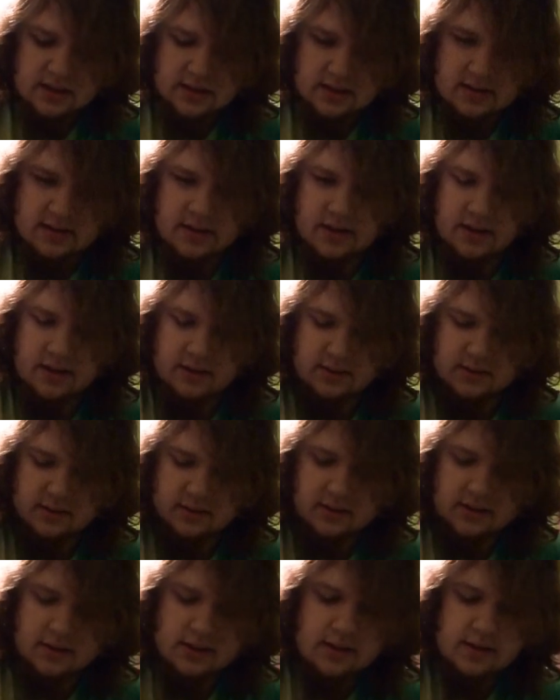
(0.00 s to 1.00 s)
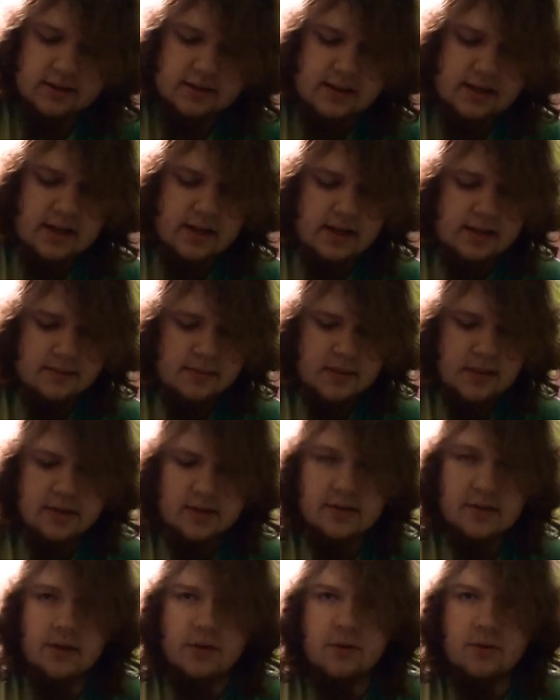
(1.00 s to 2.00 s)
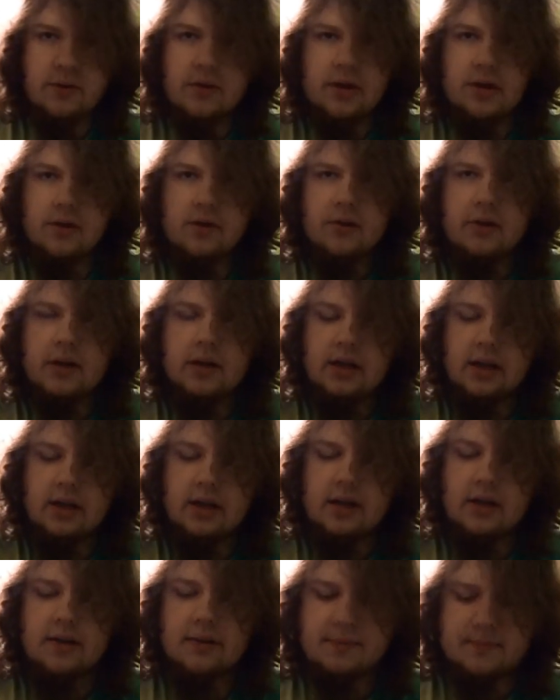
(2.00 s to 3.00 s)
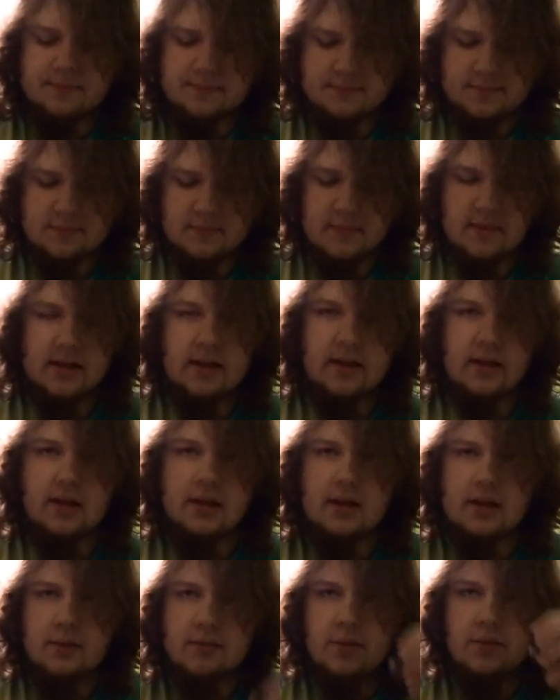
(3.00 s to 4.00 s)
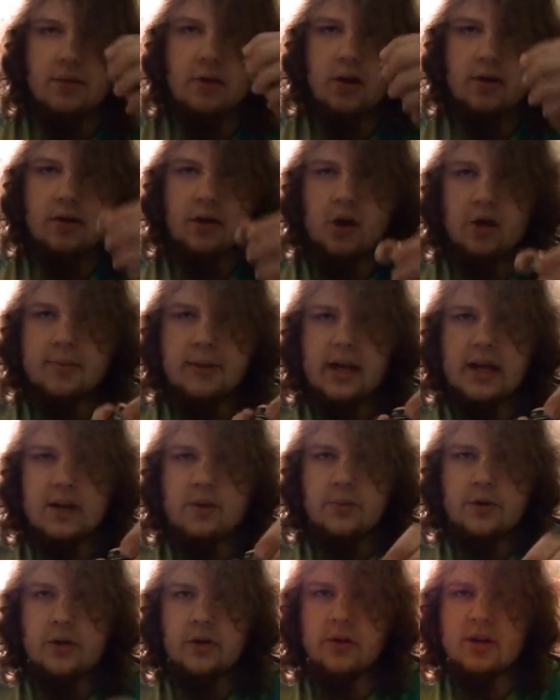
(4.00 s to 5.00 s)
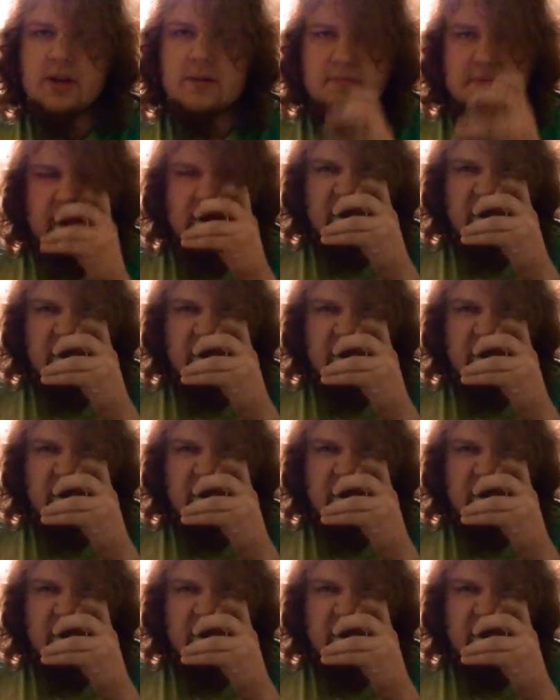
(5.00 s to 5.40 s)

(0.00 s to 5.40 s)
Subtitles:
So little tiny bit of Skull Wintergreen. Move on to Copenhagen Wintergreen.